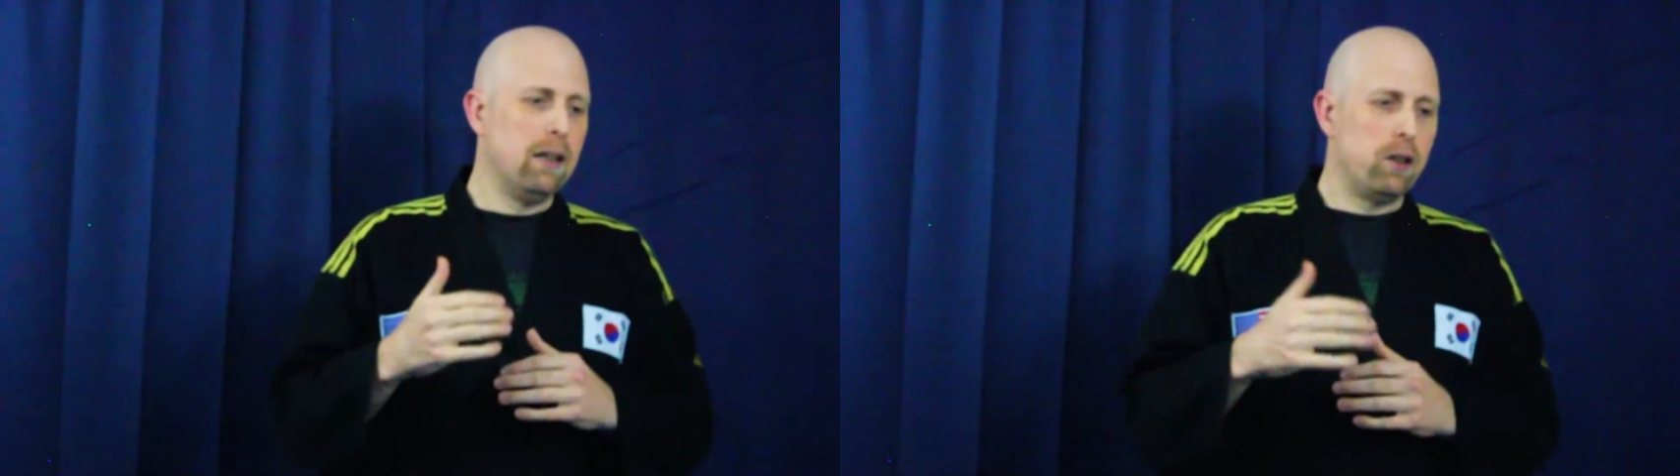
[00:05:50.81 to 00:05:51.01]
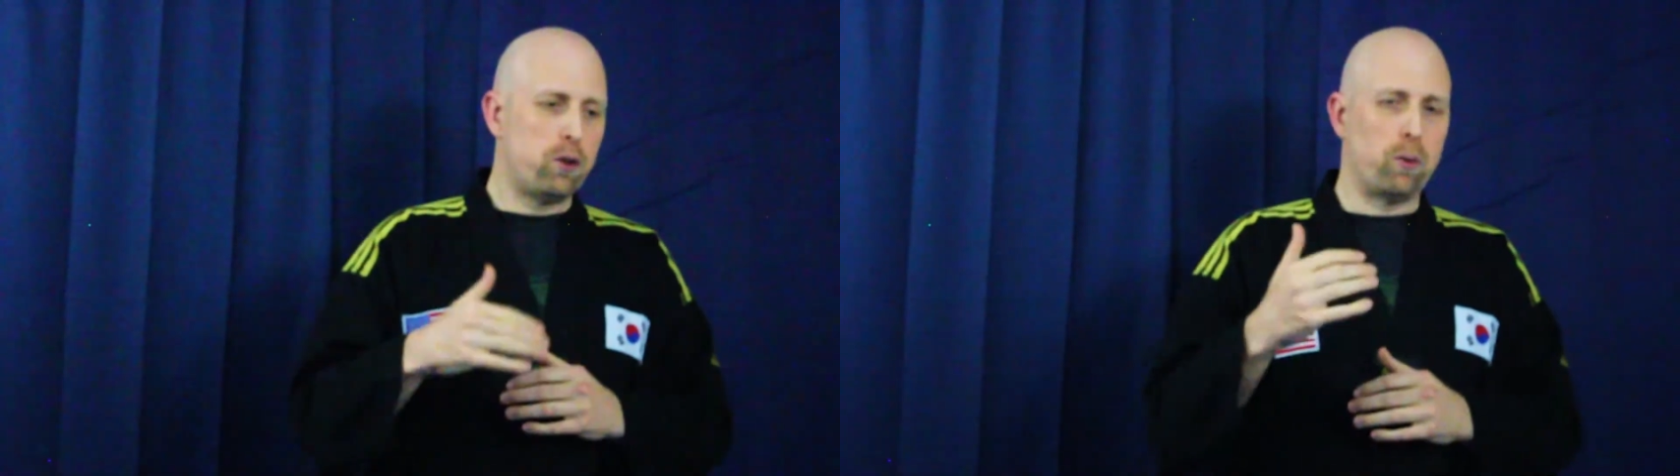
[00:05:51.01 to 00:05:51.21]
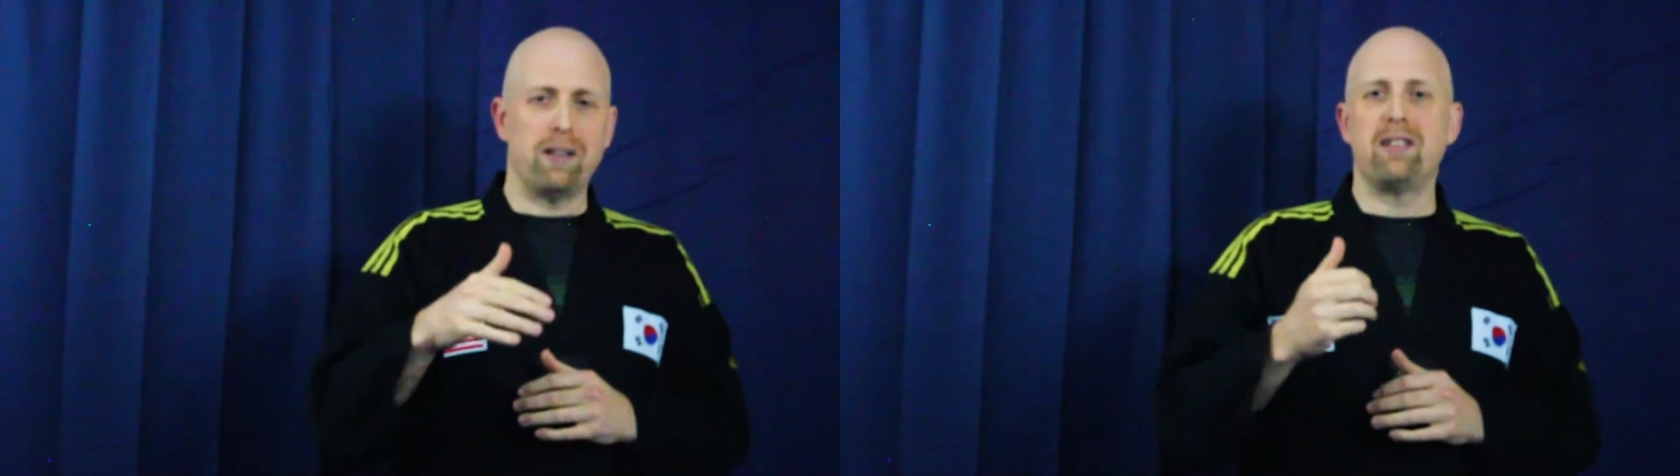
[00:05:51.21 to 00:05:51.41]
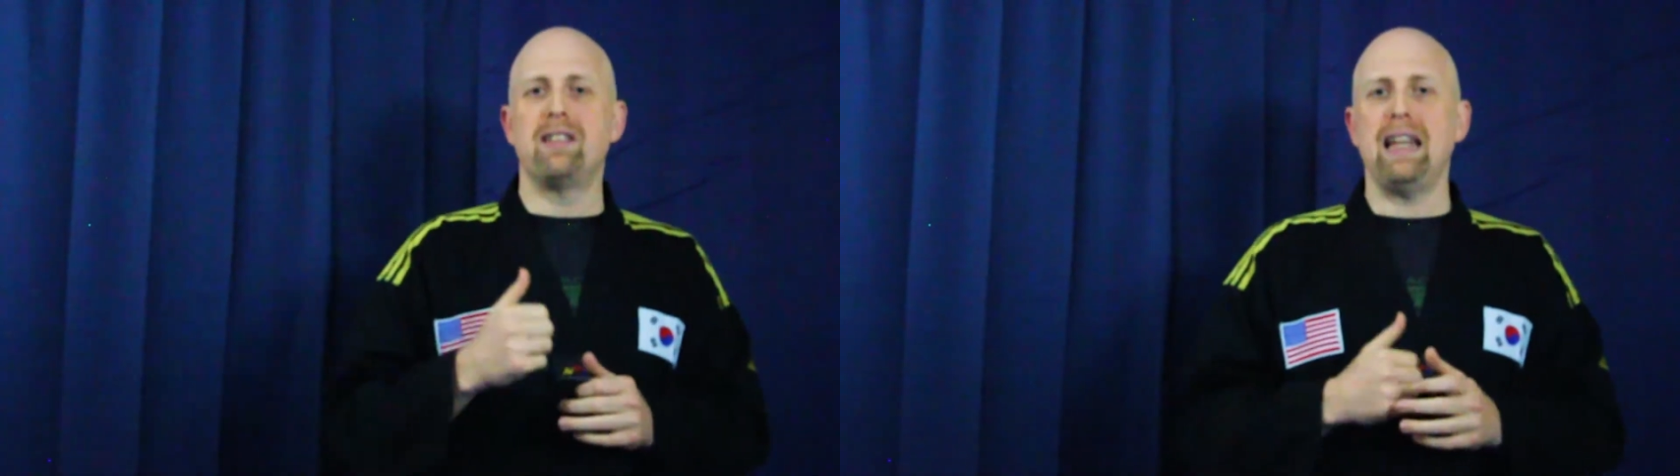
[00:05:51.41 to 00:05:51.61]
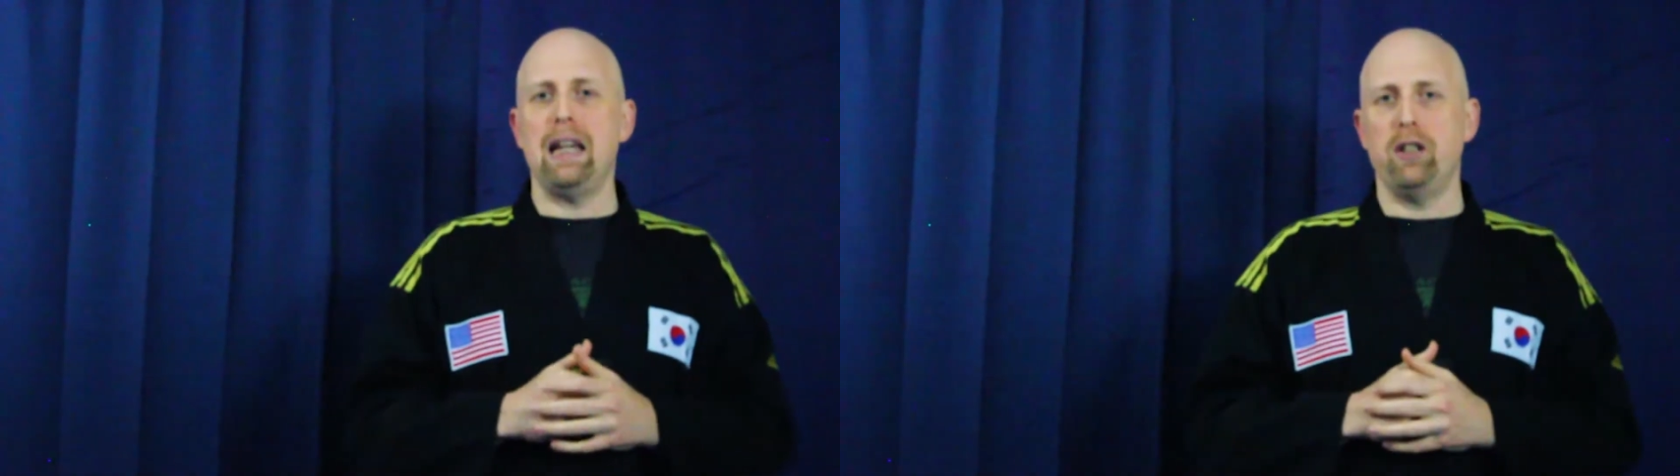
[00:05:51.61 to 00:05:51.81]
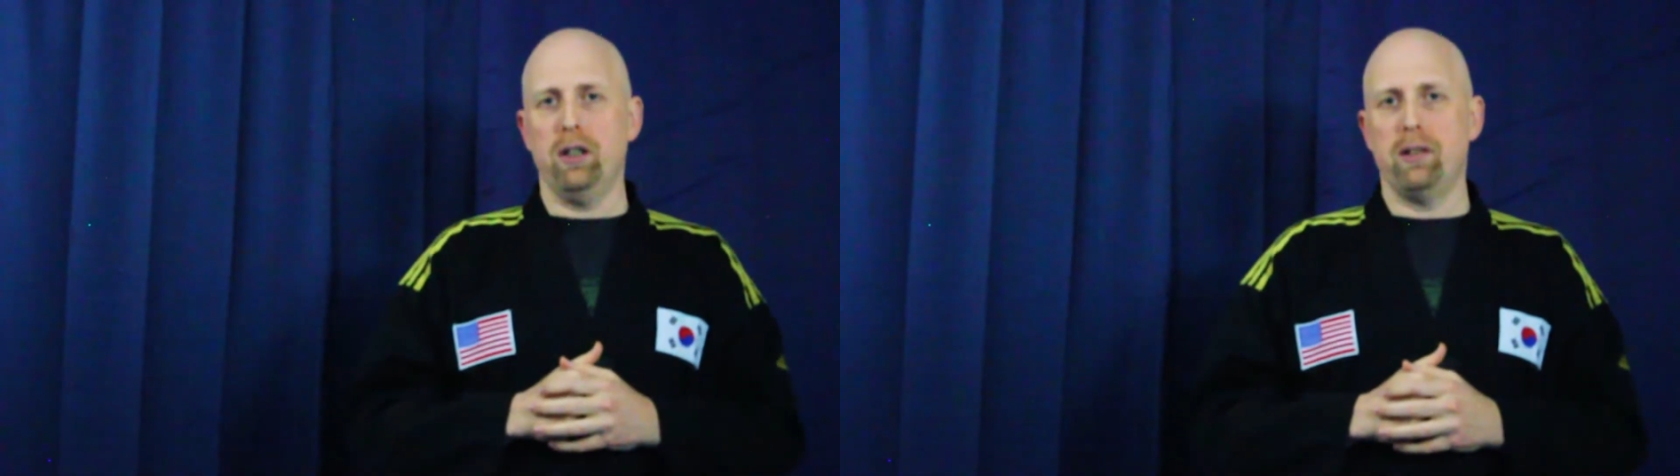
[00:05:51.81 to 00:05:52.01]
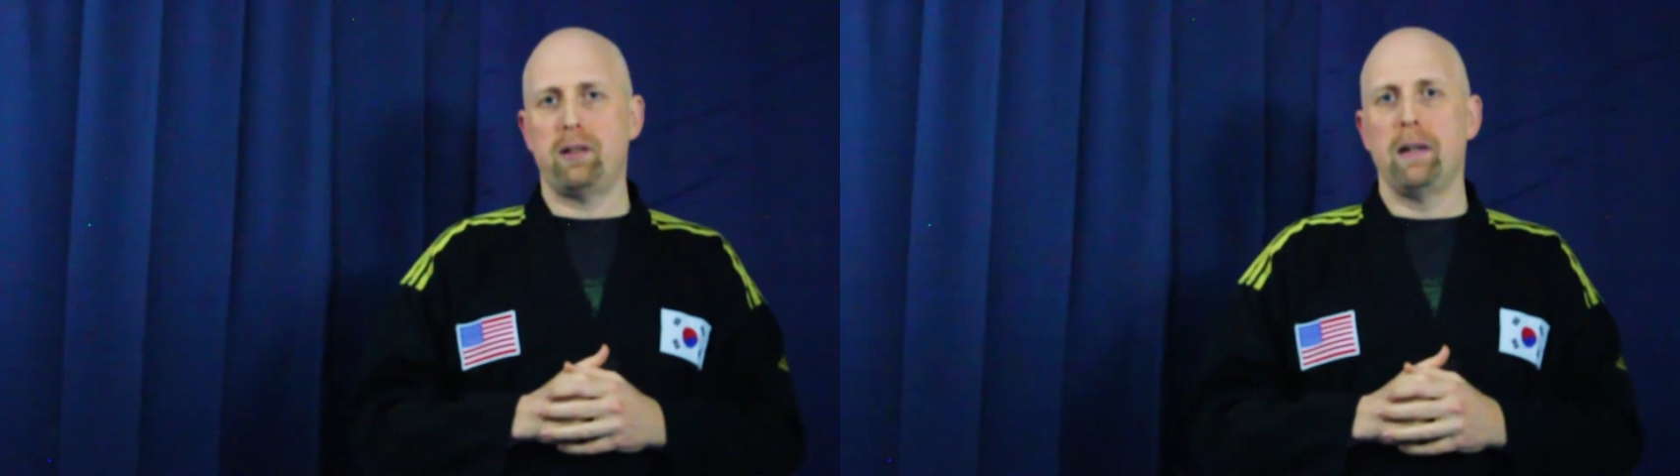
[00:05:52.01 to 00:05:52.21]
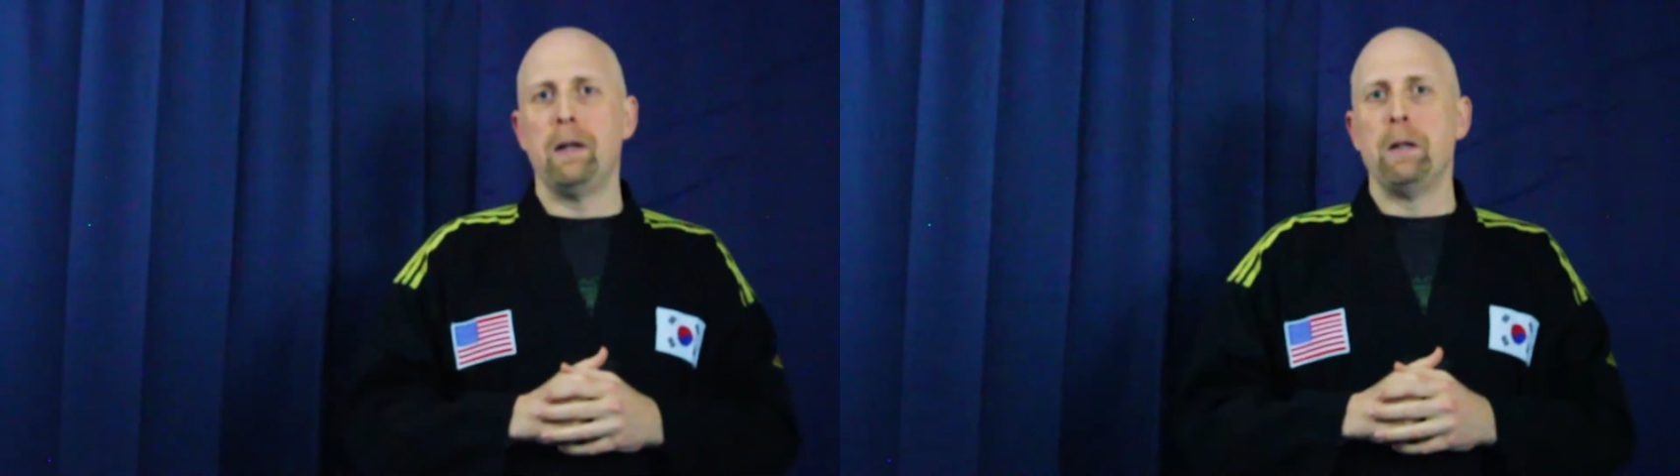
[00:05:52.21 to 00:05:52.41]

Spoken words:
sort of stages.